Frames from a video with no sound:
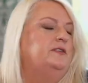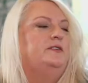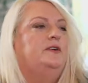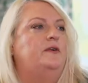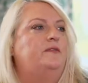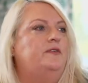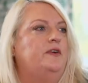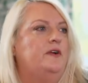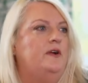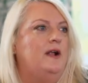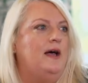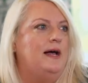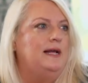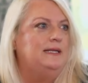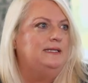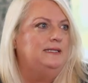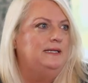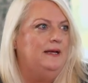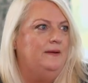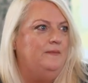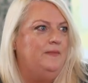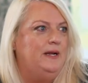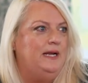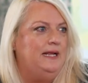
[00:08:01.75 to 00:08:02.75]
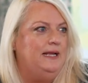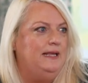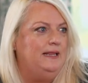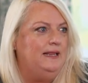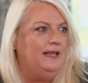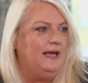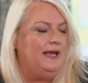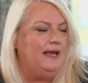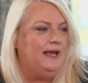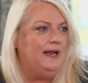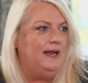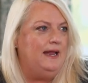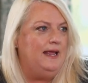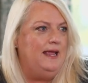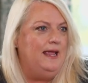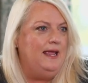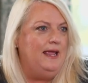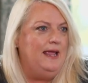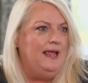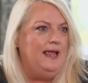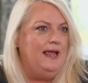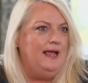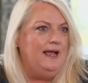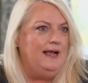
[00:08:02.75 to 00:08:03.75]
So if you're not somebody that
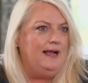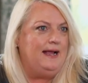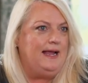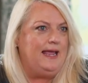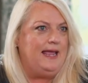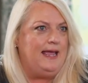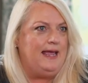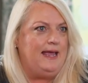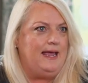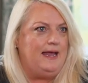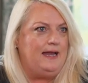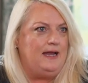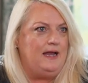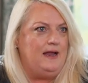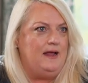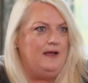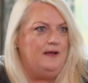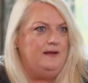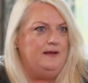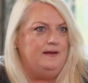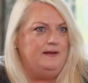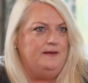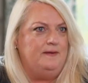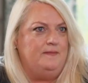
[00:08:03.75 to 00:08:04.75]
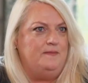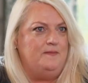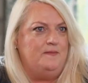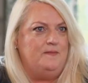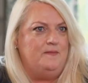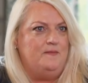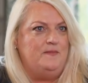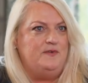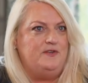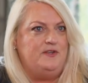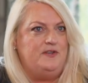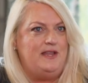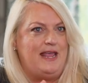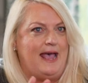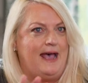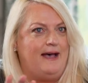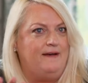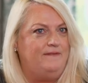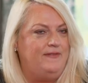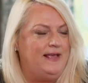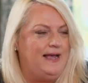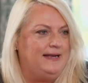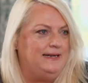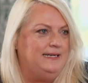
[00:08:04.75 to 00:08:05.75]
can
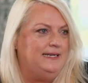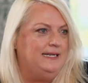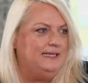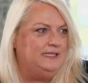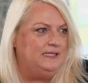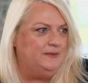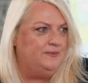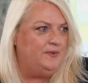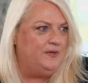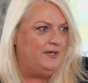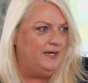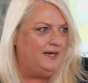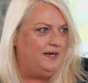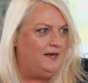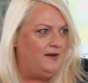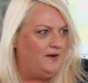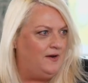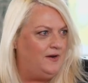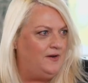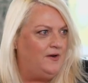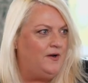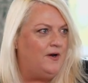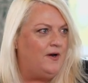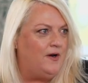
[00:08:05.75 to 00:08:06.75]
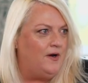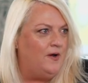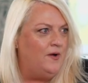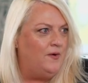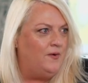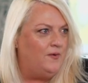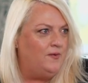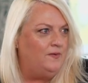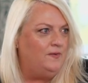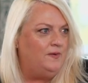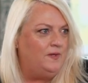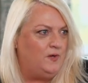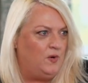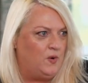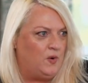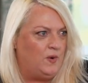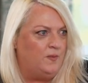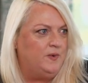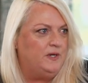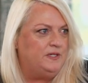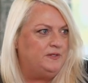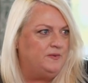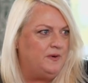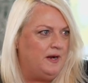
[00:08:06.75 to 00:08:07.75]
have that discipline on your own,
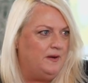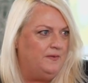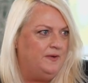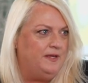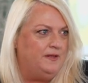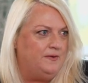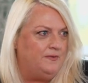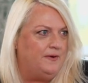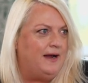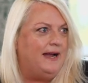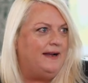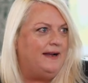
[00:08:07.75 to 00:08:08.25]
corporate's probably the right